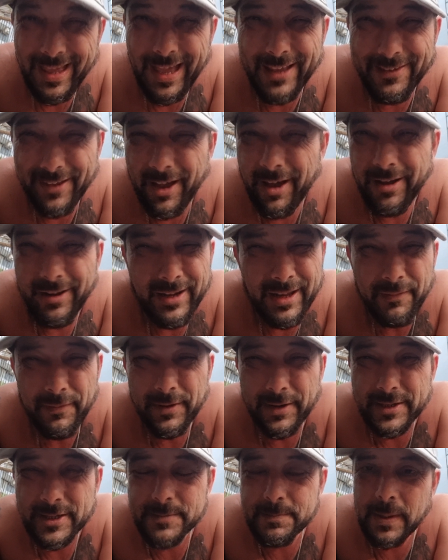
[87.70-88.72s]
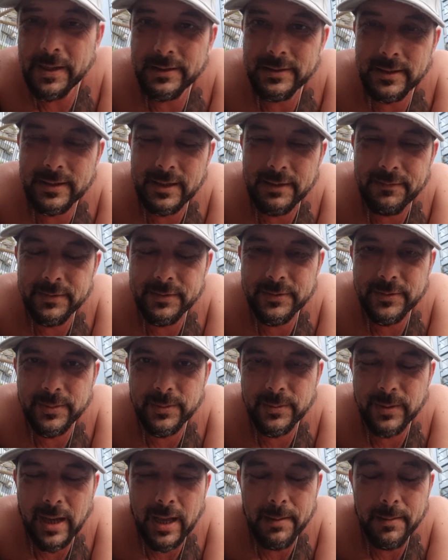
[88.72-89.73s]
as I never expected even
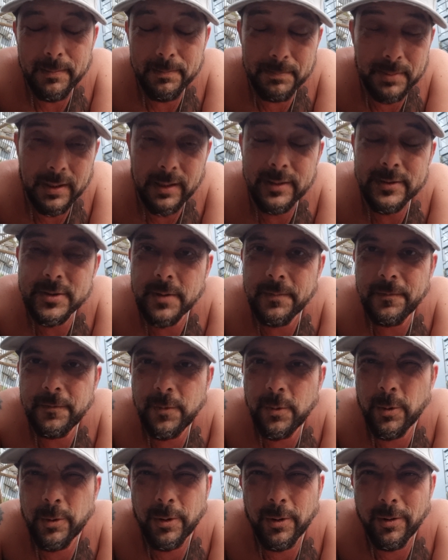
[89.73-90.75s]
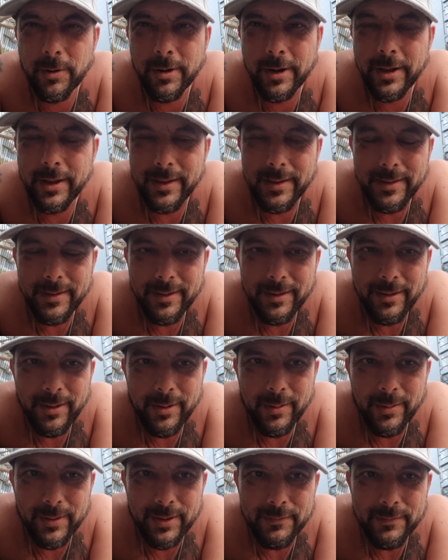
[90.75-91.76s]
to be in top four or,
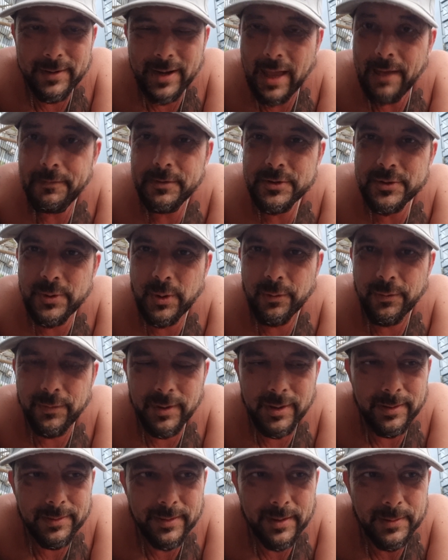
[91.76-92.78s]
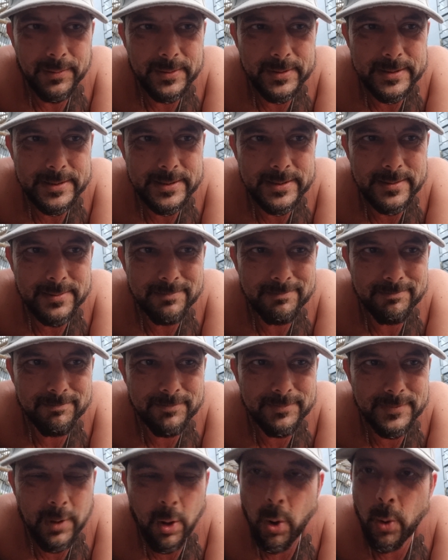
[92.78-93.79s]
you know, even have a trophy. It was
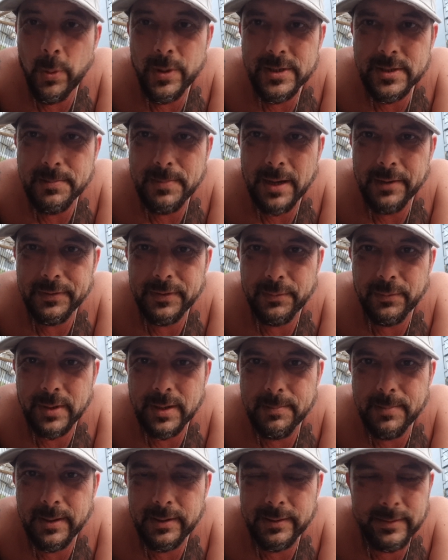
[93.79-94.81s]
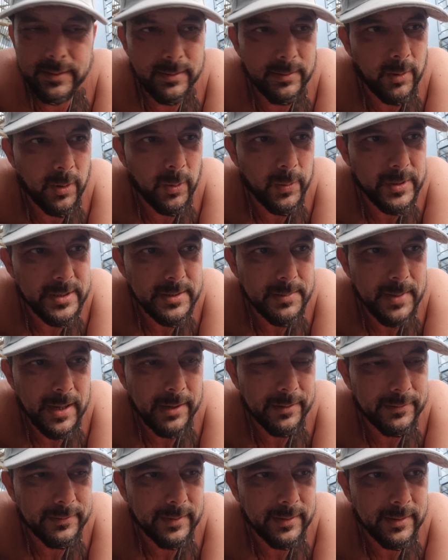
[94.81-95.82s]
always about the rebuild, always
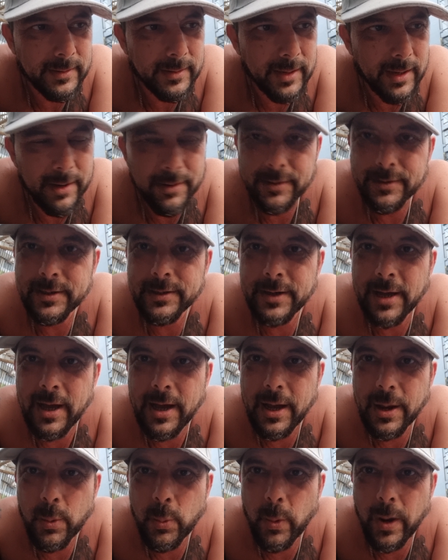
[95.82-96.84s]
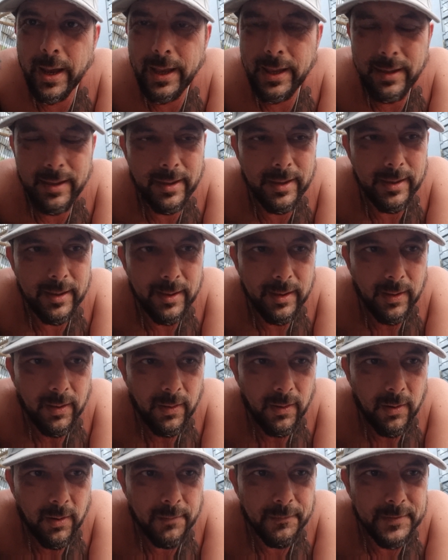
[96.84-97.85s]
about the Erik ten Hag way
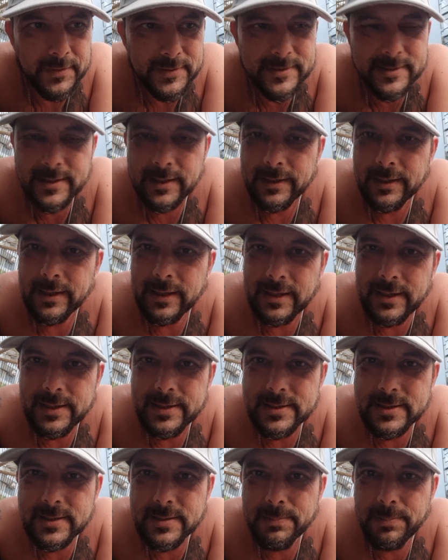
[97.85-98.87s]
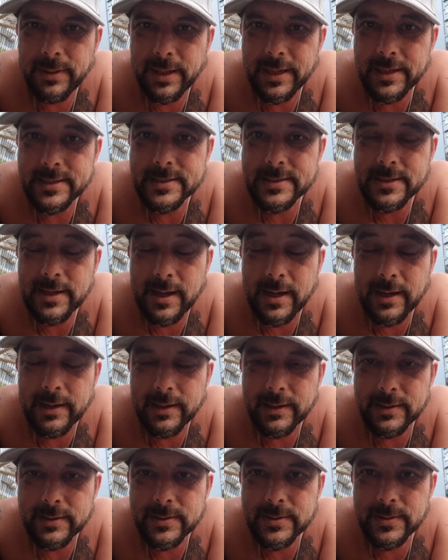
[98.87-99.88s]
of instilling his playing style
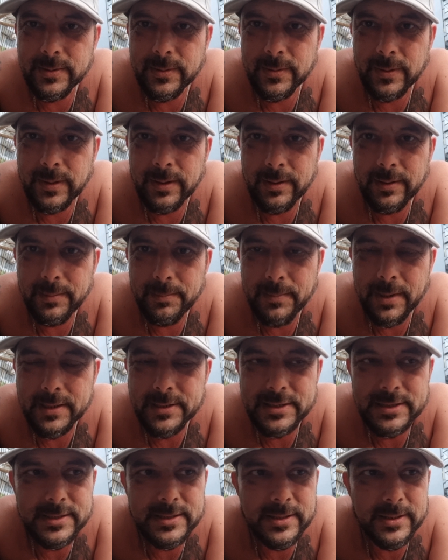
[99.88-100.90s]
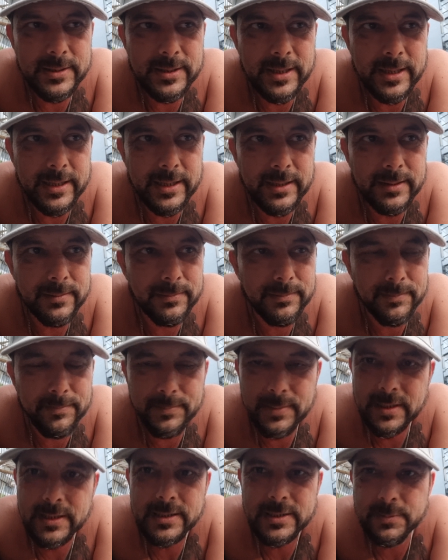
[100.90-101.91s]
into Manchester United,
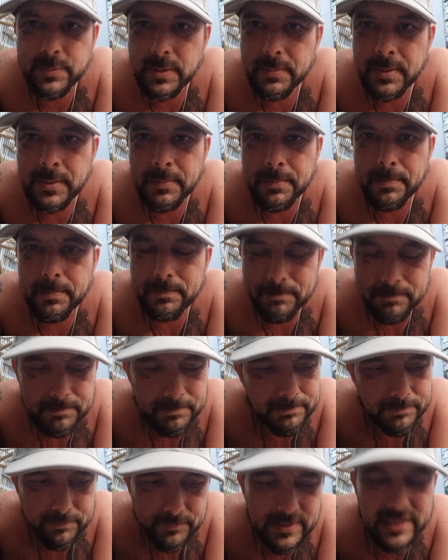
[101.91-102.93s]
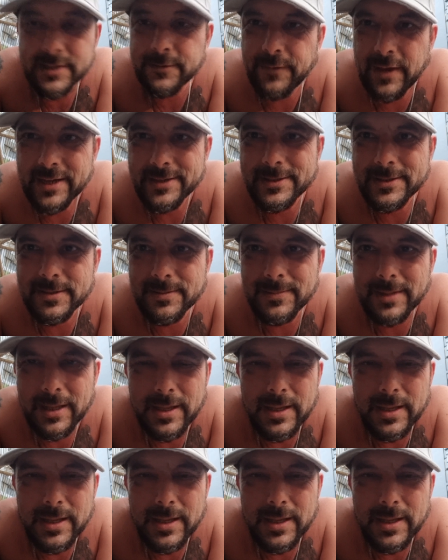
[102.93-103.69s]
because we've been, let's face it,